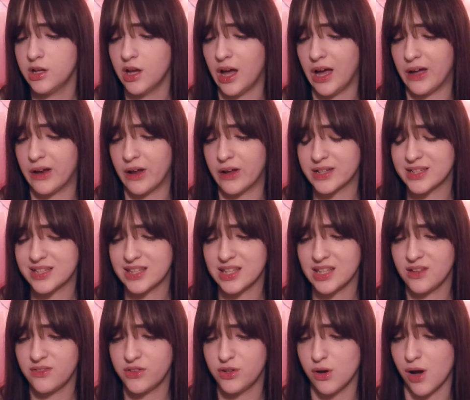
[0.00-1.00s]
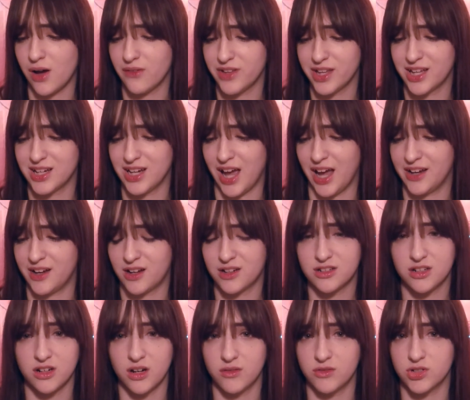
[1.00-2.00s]
Honestly, if you have like an eye
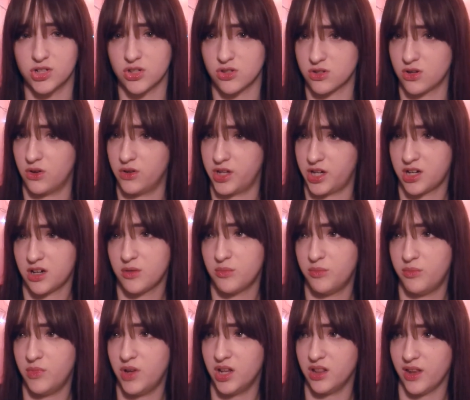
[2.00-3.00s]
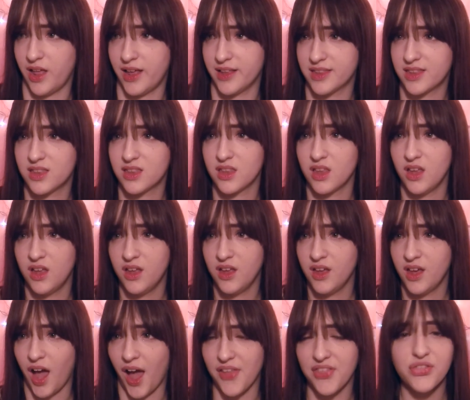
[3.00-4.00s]
doctor, I would just go there, unless
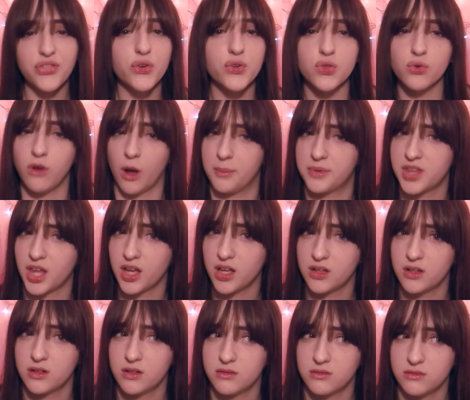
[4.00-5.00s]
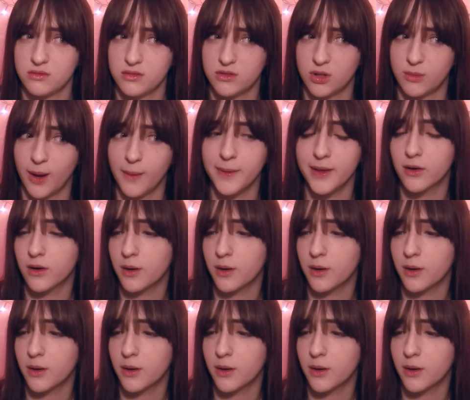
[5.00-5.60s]
I think there's a website. There might be a